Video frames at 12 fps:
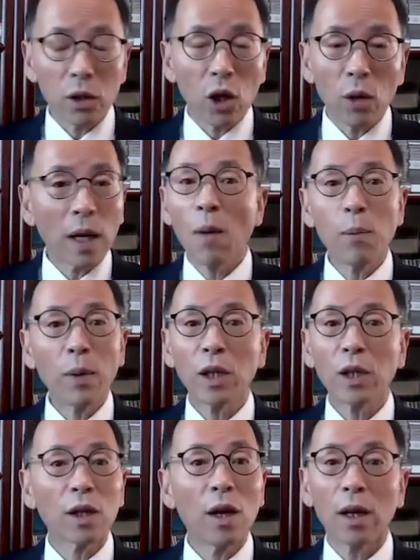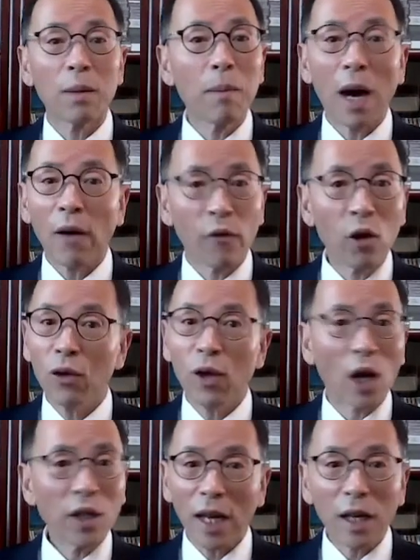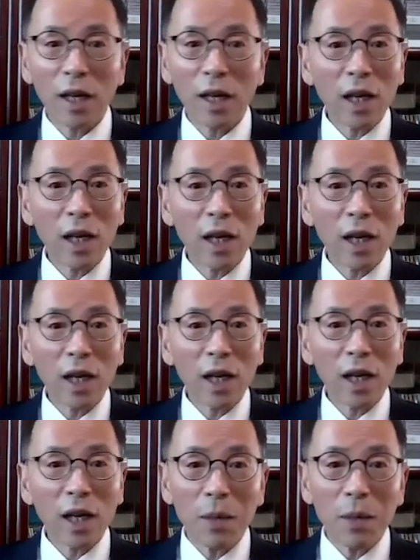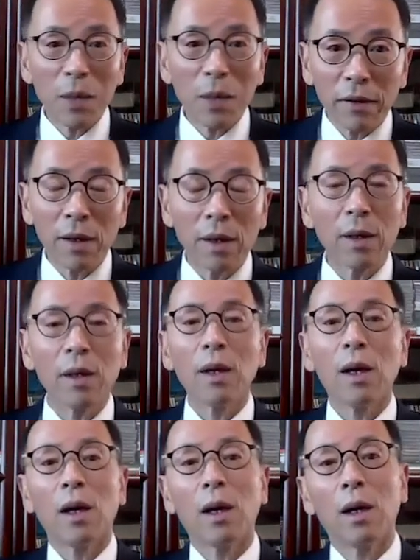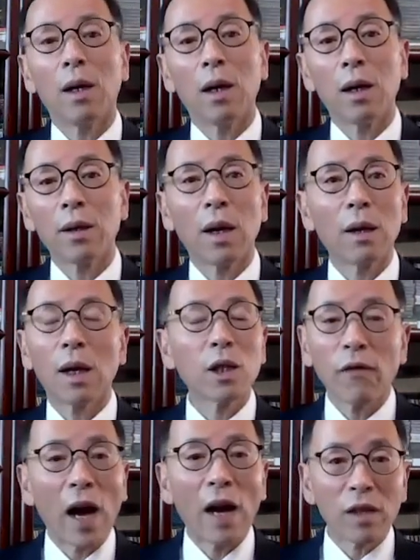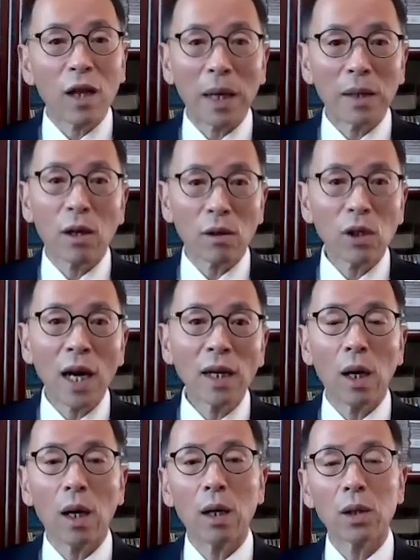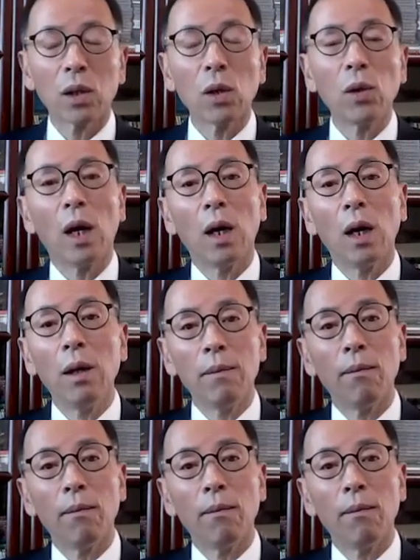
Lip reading: German car companies, in my view, not that kind. They survive depends on China. The